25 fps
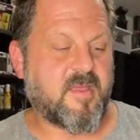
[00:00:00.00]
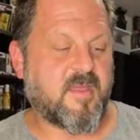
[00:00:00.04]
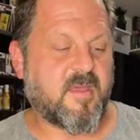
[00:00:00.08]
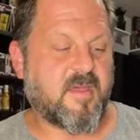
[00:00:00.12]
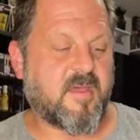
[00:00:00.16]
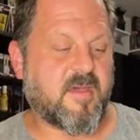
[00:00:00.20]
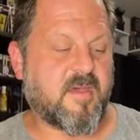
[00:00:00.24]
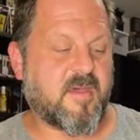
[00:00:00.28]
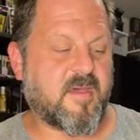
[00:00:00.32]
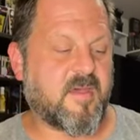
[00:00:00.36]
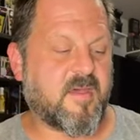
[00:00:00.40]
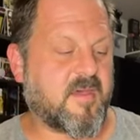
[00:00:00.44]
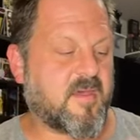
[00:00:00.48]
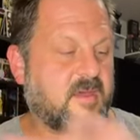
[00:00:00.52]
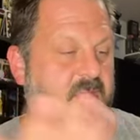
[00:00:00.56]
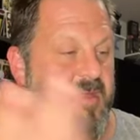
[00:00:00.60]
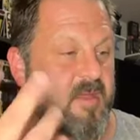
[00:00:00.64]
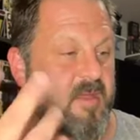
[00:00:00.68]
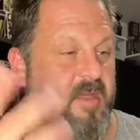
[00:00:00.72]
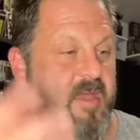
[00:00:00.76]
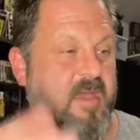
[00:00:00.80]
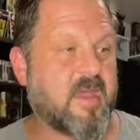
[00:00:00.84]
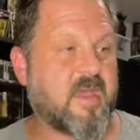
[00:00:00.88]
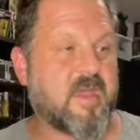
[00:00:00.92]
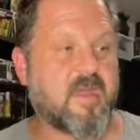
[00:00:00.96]

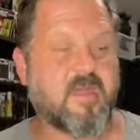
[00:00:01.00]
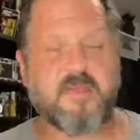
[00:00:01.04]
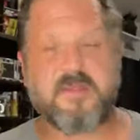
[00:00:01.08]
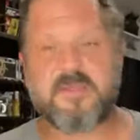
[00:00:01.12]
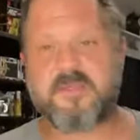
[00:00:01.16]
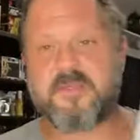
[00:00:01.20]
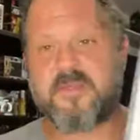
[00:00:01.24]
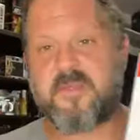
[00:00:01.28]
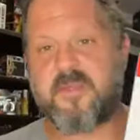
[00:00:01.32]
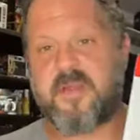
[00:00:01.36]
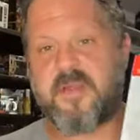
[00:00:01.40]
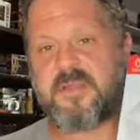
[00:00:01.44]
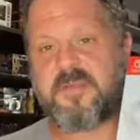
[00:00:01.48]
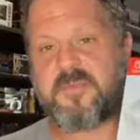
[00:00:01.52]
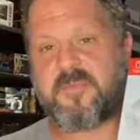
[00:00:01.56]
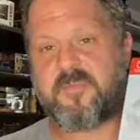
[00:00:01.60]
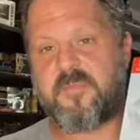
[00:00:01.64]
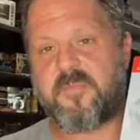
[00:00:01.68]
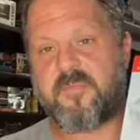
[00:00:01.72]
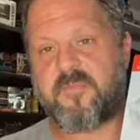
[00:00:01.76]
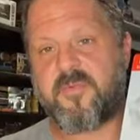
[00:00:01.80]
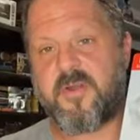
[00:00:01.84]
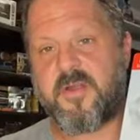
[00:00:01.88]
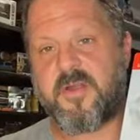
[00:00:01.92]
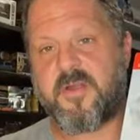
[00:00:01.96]
Yeah, so that's
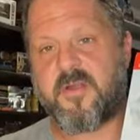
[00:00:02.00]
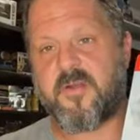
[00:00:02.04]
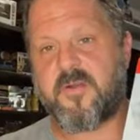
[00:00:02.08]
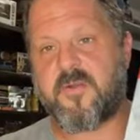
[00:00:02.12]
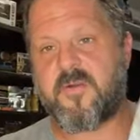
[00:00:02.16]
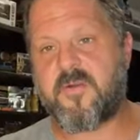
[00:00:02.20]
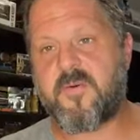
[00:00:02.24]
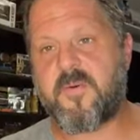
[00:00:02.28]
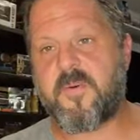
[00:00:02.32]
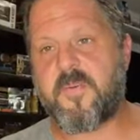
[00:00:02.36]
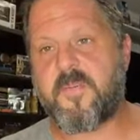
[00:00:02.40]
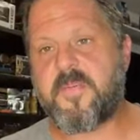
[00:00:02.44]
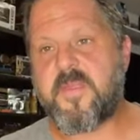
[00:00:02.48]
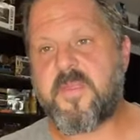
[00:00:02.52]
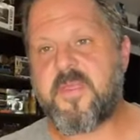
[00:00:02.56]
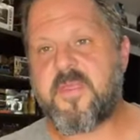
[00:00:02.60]
pretty darn cool.